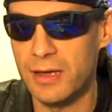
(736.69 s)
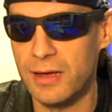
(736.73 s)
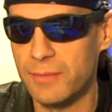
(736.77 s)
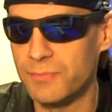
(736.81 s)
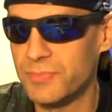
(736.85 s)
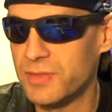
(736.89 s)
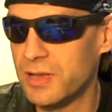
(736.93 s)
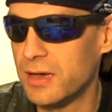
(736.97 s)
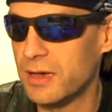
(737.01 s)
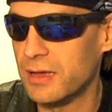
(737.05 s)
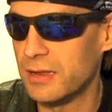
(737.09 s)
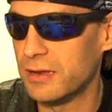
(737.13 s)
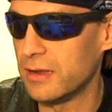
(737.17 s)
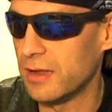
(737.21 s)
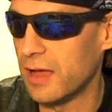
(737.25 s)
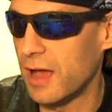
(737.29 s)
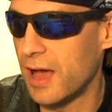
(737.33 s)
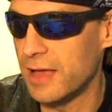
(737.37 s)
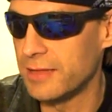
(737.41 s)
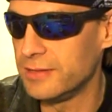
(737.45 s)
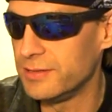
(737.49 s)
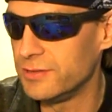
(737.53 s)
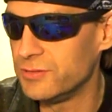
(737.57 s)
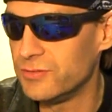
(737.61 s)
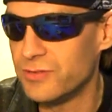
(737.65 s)
I'm done.
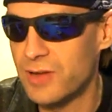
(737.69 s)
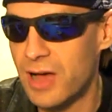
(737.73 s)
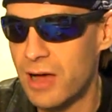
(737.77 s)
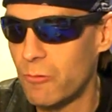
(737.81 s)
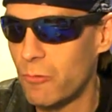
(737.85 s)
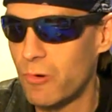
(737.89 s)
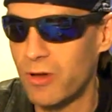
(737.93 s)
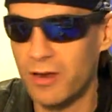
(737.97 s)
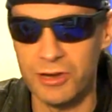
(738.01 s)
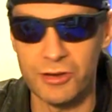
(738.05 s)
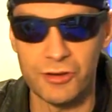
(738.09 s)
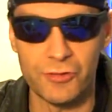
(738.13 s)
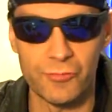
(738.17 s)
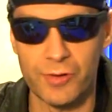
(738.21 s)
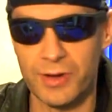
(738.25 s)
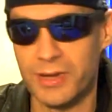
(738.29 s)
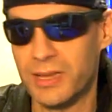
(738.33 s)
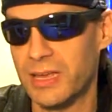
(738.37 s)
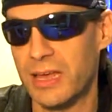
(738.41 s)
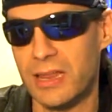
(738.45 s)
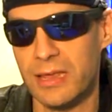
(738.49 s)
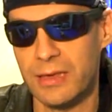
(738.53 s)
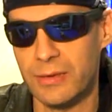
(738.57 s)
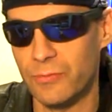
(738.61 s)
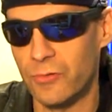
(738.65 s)
I do not want to drink
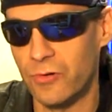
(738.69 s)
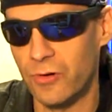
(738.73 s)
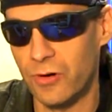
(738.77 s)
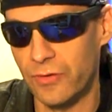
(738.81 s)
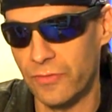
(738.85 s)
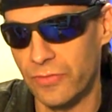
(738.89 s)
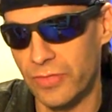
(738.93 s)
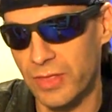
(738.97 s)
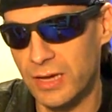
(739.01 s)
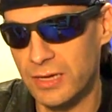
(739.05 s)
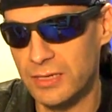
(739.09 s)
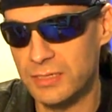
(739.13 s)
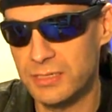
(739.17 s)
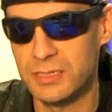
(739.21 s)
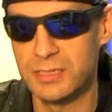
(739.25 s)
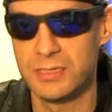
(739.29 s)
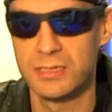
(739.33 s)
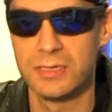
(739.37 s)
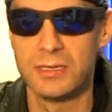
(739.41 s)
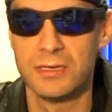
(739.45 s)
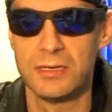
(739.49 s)
any more of this.